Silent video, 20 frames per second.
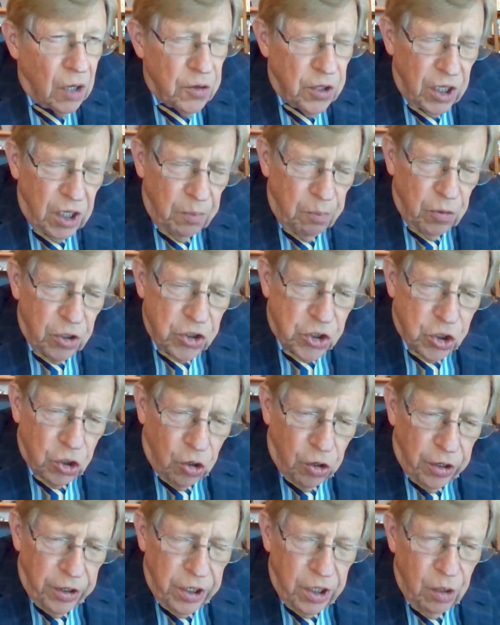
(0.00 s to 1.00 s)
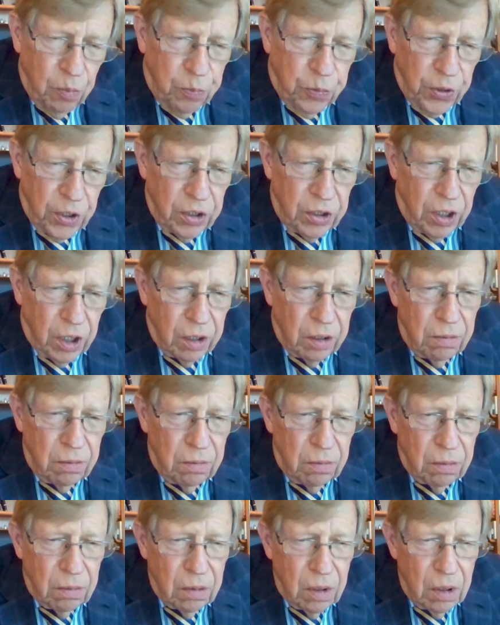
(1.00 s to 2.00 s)
The majority
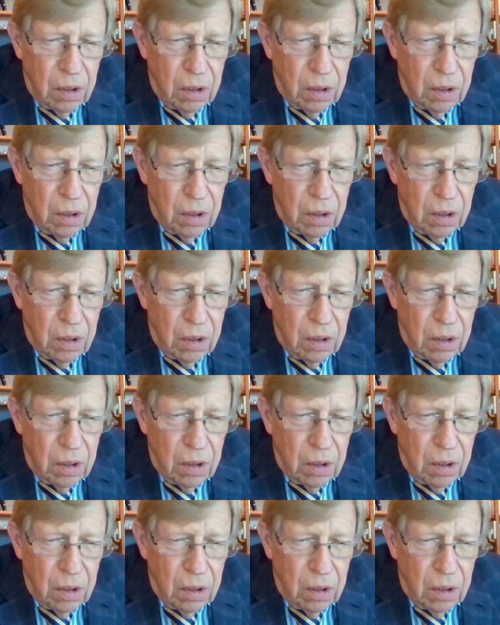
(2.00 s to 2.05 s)
opinion